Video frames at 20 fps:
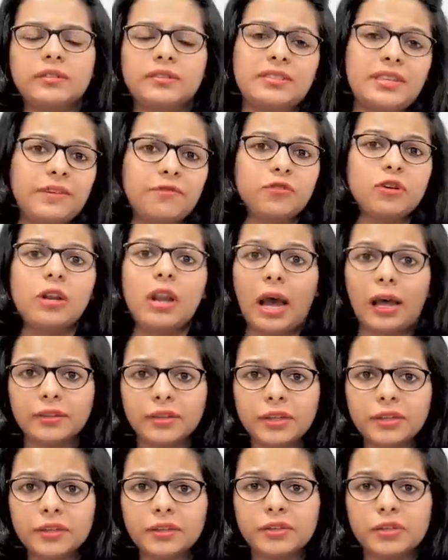several
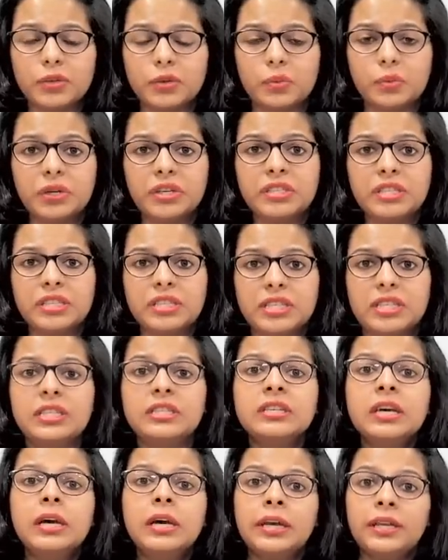other
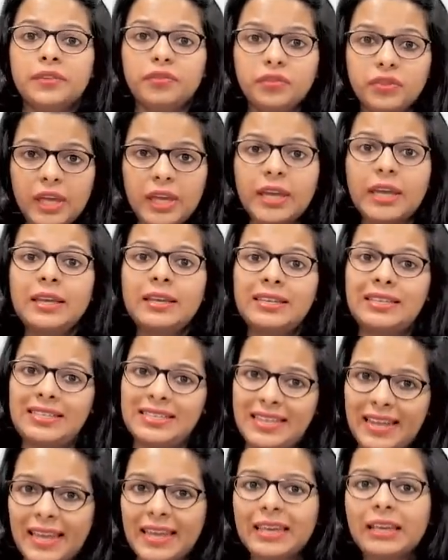universities, they
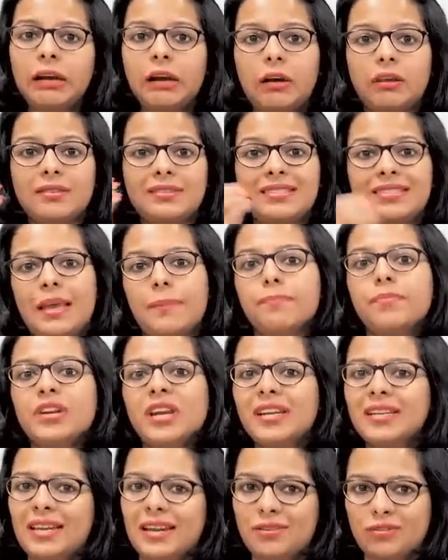take
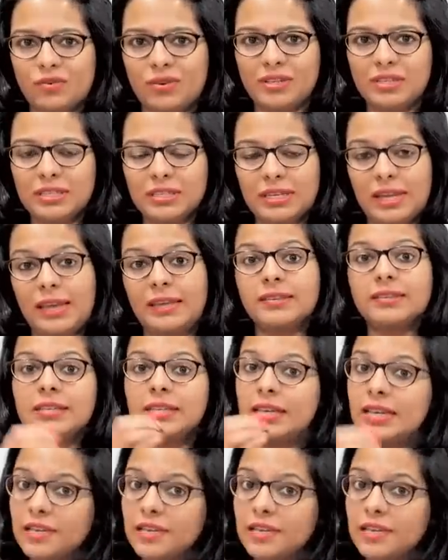separate entrance test